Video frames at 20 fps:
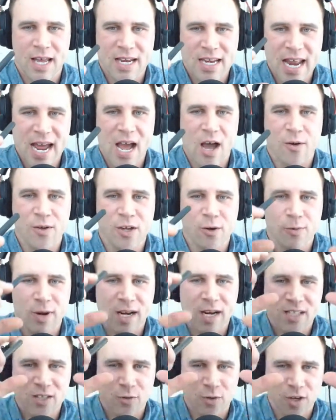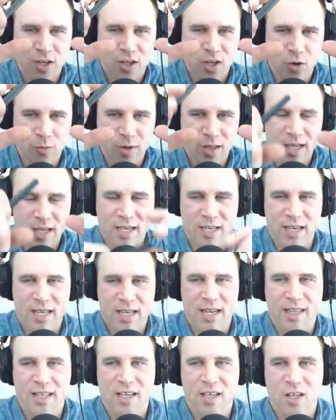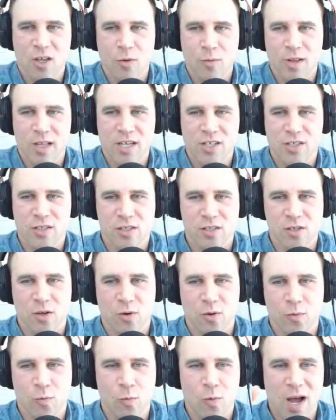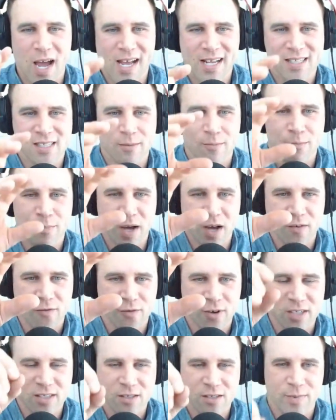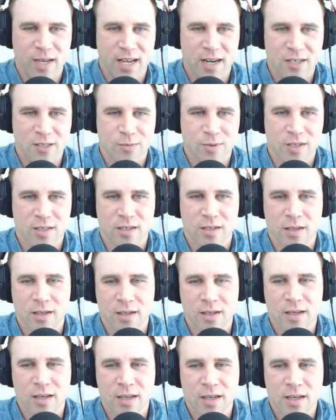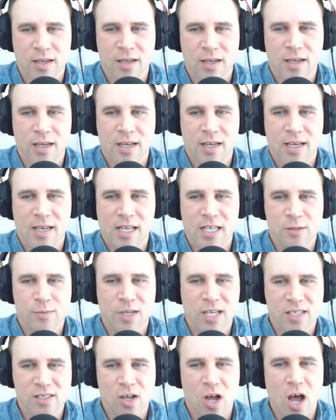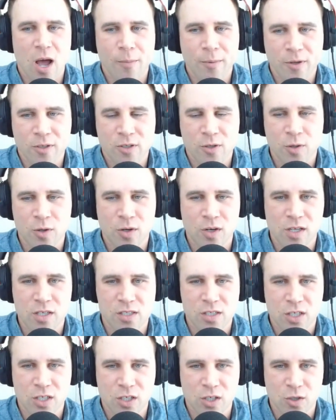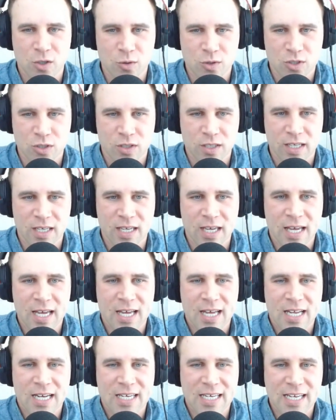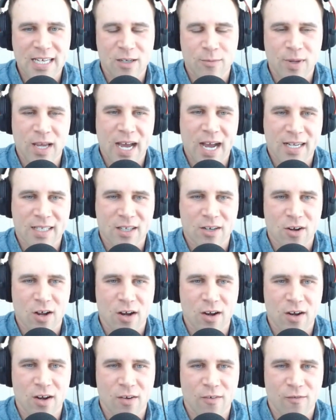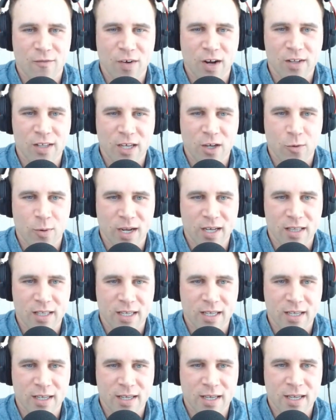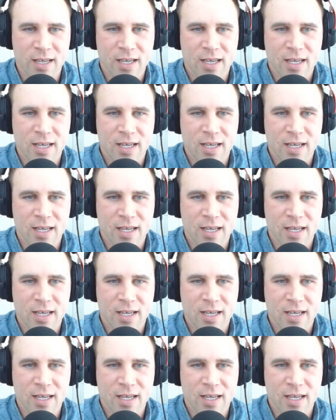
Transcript: Now you're ready to accumulate. In the accumulation zone, why it's above risk management is because opportunities usually need to be acted on fairly quickly.